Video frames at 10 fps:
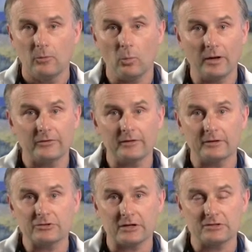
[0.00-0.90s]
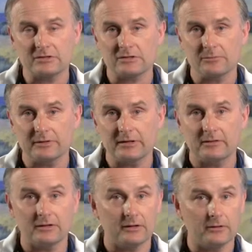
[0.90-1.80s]
Once the injection is
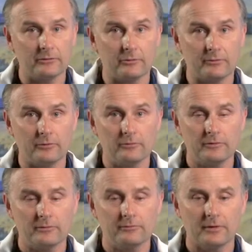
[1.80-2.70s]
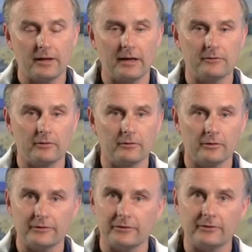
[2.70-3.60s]
complete, the needle is removed, and our
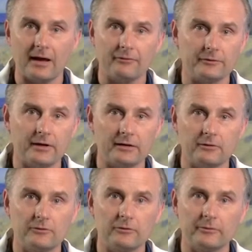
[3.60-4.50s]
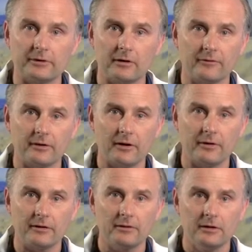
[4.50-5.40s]
nursing staff will take you to the recovery
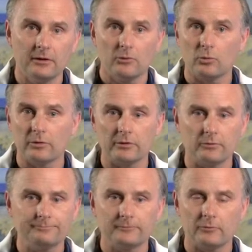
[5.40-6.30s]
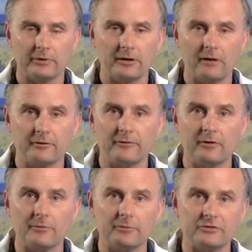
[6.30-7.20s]
area where you'll recover
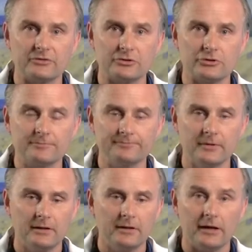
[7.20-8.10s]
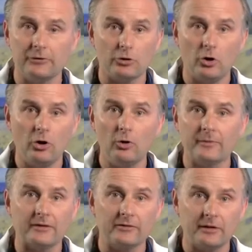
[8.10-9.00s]
from the procedure, and you'll go home
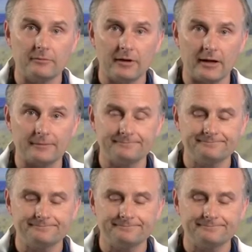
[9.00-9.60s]
that same day.